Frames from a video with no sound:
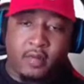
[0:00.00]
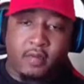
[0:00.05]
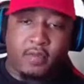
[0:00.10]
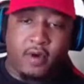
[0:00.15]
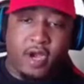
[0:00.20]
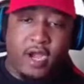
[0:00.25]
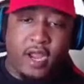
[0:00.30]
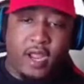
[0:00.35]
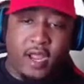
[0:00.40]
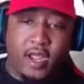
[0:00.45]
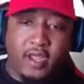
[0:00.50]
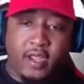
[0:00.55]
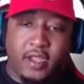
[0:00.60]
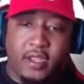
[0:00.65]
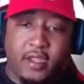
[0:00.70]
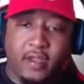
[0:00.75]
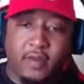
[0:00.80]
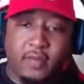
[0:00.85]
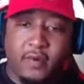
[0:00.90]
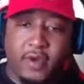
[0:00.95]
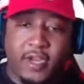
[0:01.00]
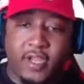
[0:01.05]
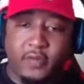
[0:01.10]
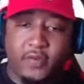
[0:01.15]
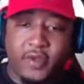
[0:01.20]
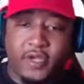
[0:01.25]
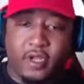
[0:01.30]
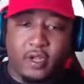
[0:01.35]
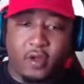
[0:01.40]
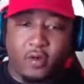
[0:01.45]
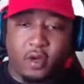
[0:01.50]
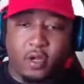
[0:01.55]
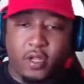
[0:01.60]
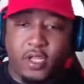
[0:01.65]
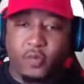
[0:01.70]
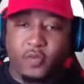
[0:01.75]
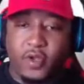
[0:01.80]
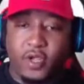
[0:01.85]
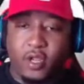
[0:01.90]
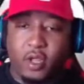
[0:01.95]
Bruh, bruh, he went the,
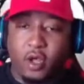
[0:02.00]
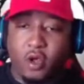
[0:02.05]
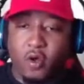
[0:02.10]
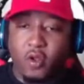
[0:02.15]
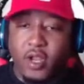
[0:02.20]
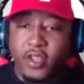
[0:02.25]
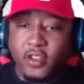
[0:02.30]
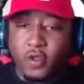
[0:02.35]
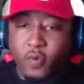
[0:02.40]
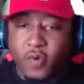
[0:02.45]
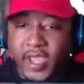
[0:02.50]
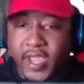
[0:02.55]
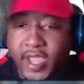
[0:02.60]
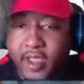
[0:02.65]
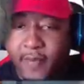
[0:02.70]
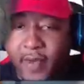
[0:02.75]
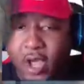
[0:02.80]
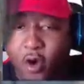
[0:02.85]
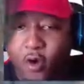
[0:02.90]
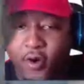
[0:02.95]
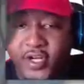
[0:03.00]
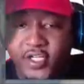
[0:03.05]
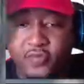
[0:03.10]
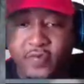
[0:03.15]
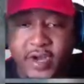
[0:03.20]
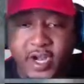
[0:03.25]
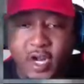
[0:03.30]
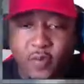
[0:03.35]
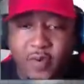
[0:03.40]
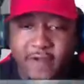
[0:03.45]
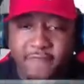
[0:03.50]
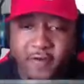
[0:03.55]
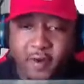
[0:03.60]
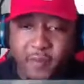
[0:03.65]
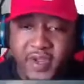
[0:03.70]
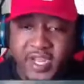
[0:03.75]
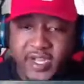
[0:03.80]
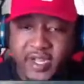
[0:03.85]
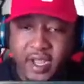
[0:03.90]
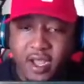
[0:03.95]
he went the whole other way. My horse ran away
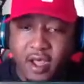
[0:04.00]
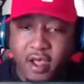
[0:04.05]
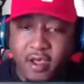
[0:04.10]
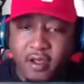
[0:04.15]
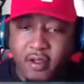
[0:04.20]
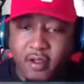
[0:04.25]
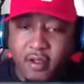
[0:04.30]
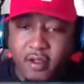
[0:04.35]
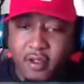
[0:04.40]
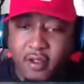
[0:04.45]
from me, dog.